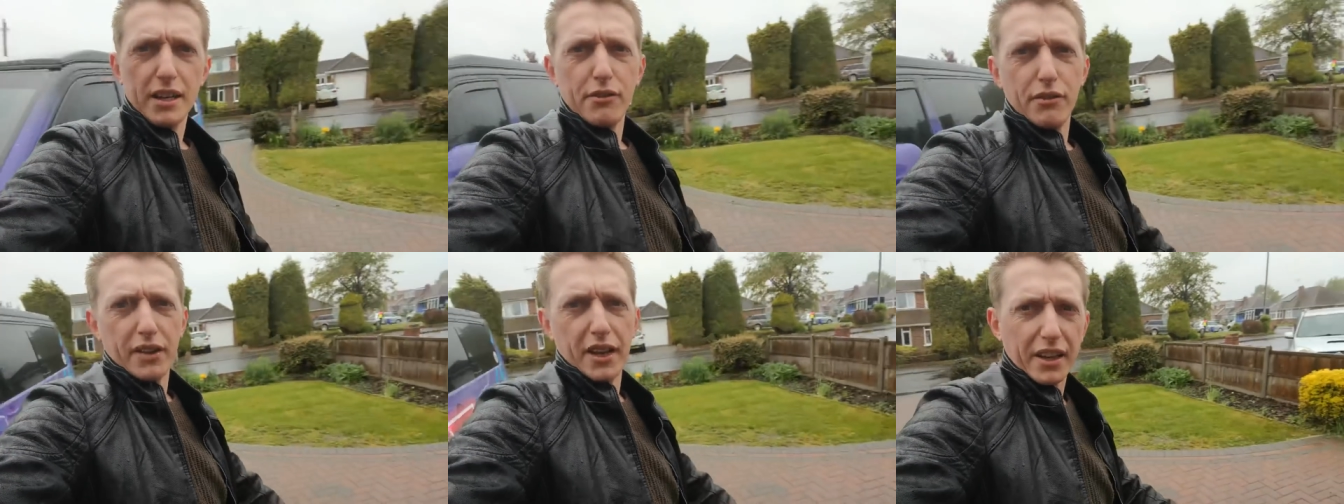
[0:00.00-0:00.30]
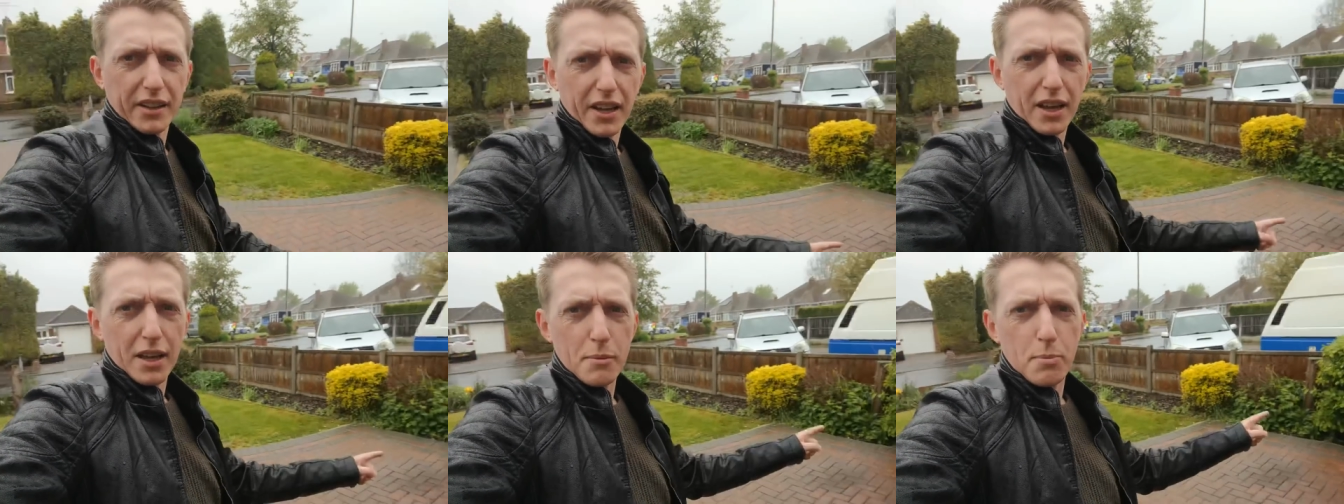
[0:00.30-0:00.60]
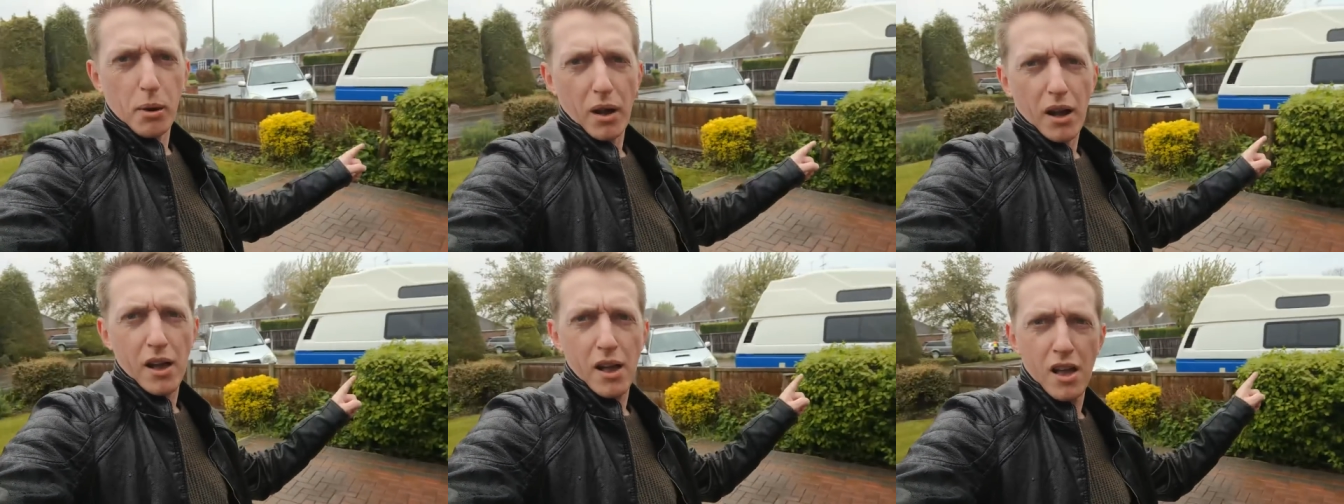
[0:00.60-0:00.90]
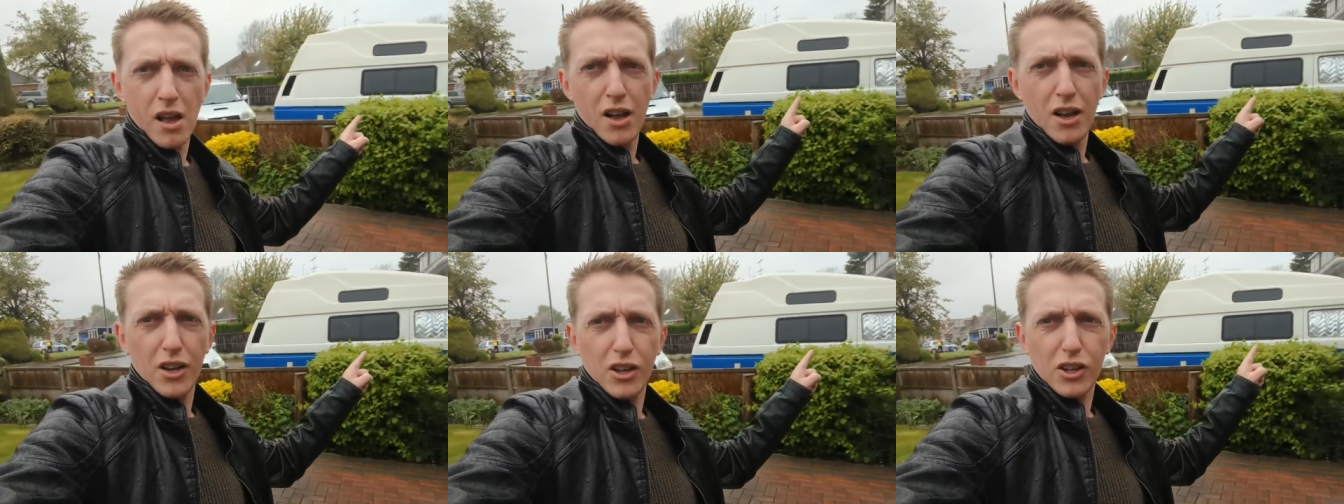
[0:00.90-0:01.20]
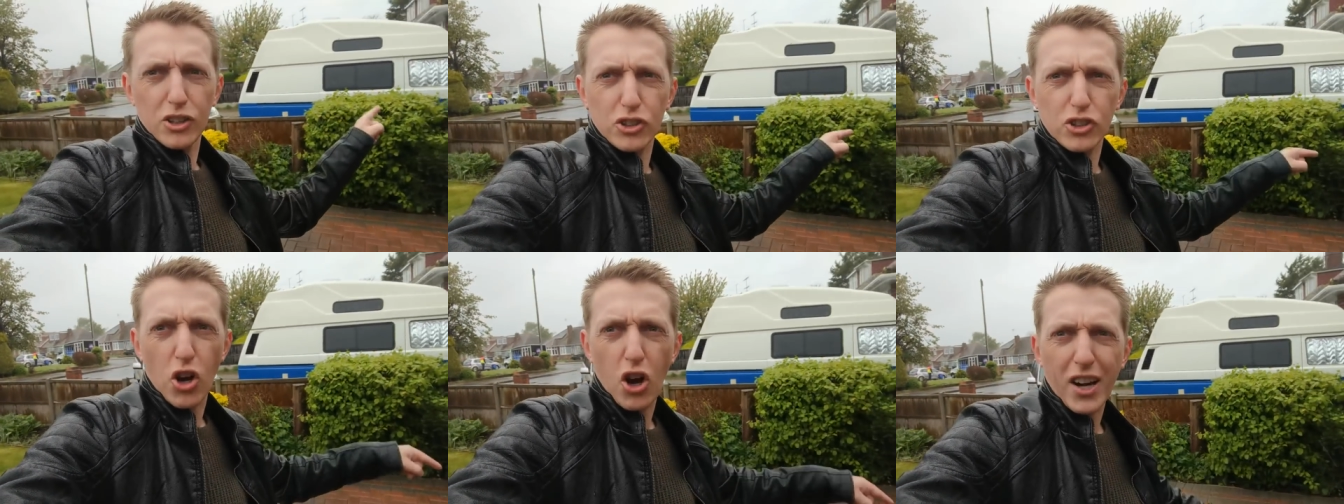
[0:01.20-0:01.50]
even our neighbour
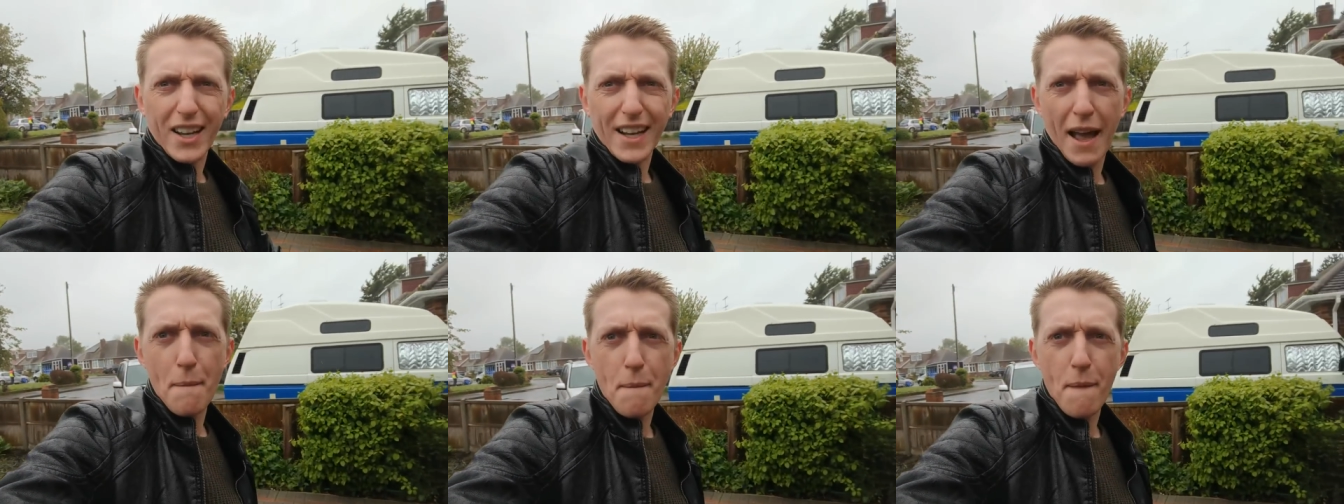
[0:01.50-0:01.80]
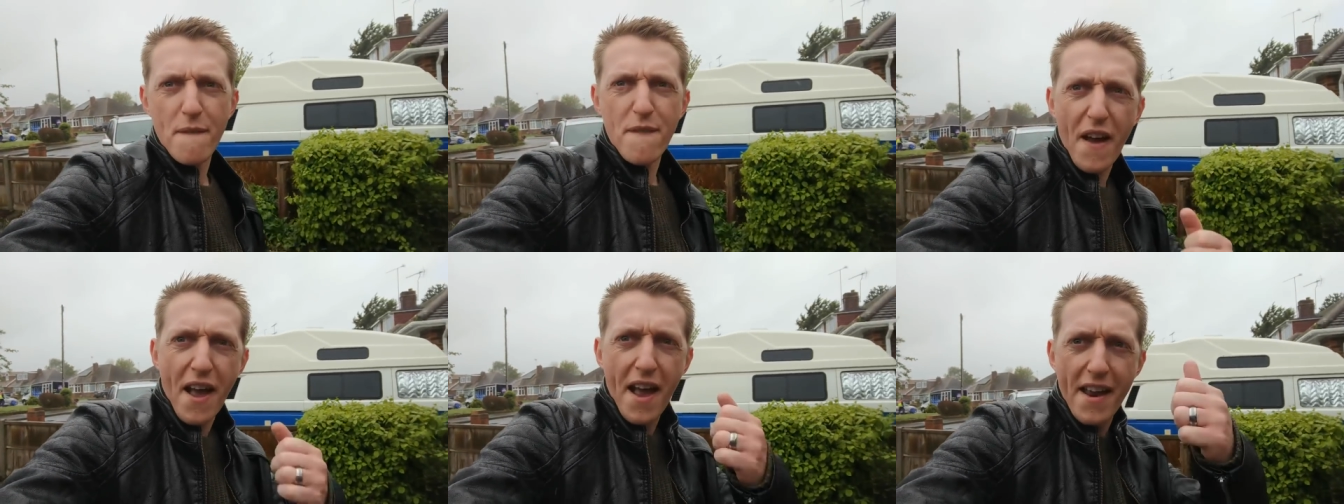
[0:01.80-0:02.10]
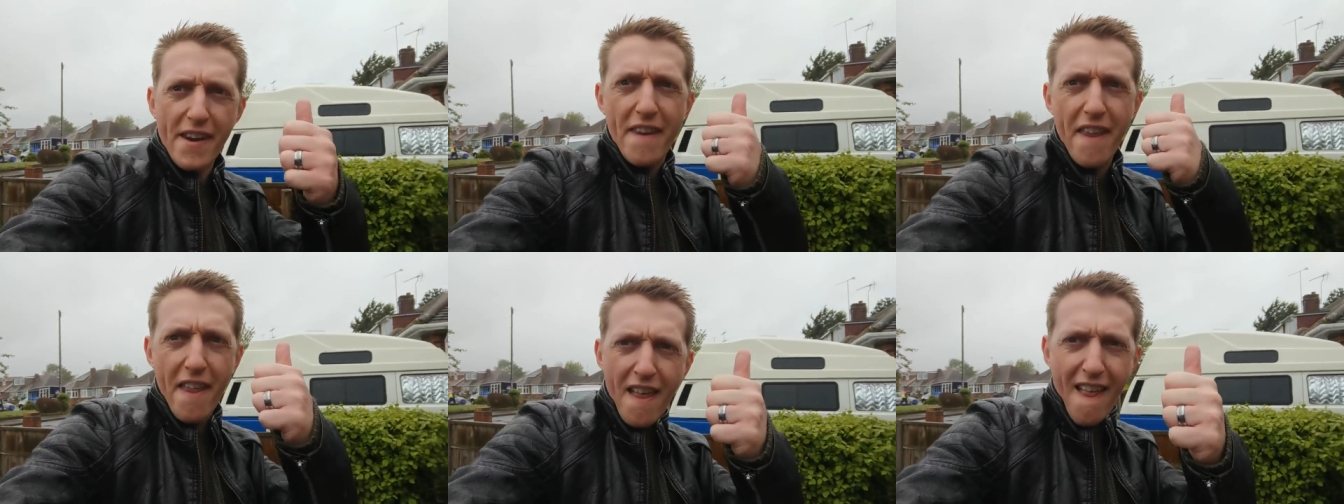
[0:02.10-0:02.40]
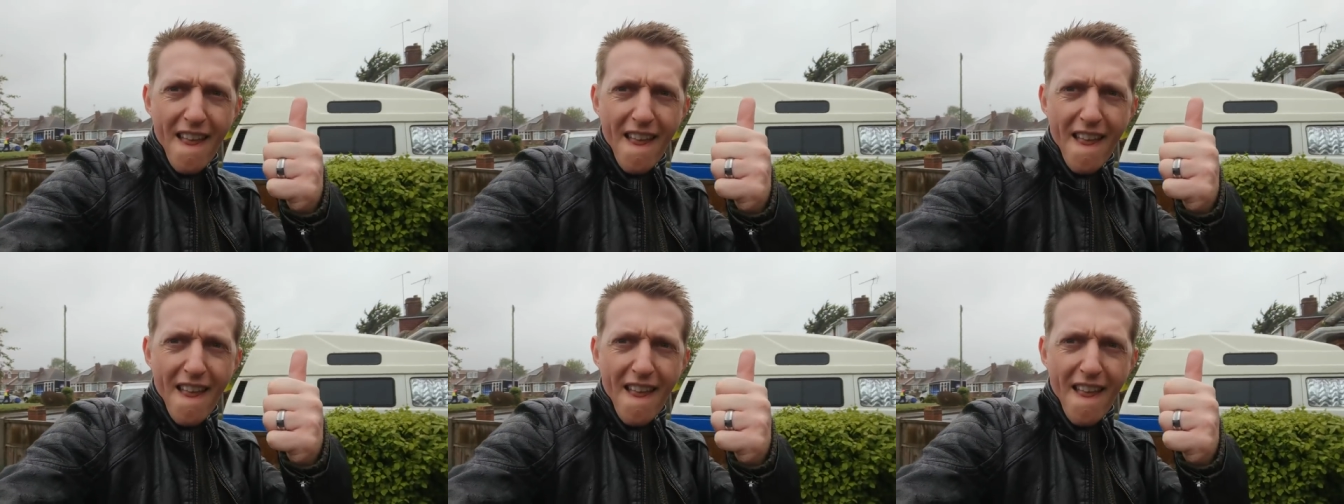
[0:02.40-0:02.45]
has got a camper van.